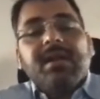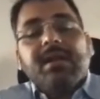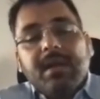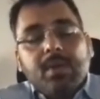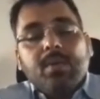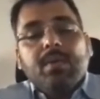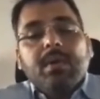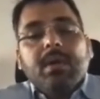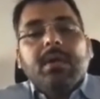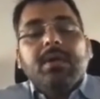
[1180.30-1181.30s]
translated
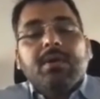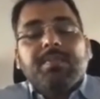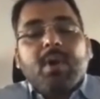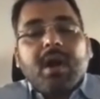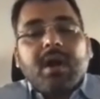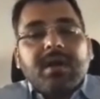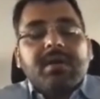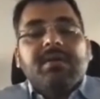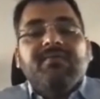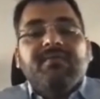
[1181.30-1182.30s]
into
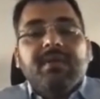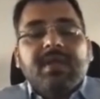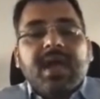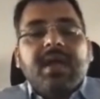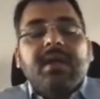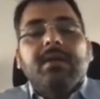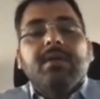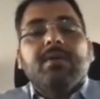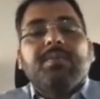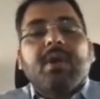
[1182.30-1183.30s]
your product
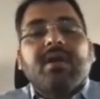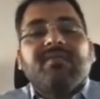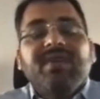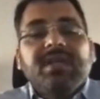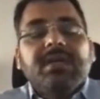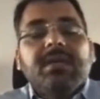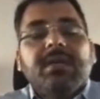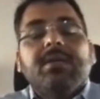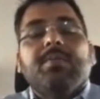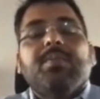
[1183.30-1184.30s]
design, your
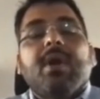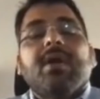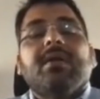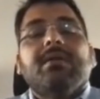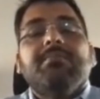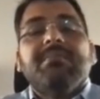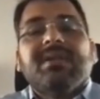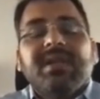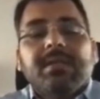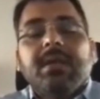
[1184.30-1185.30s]
product features, your
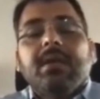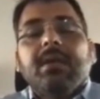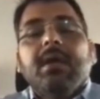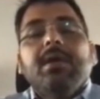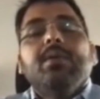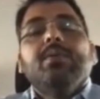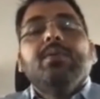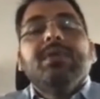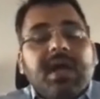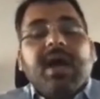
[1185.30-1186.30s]
product
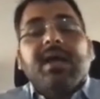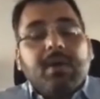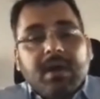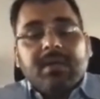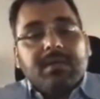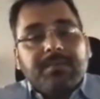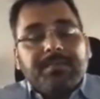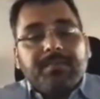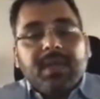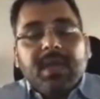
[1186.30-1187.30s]
messaging to the
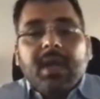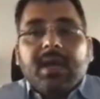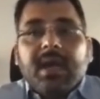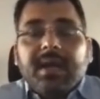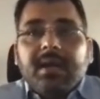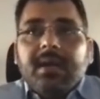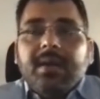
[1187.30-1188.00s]
target audience.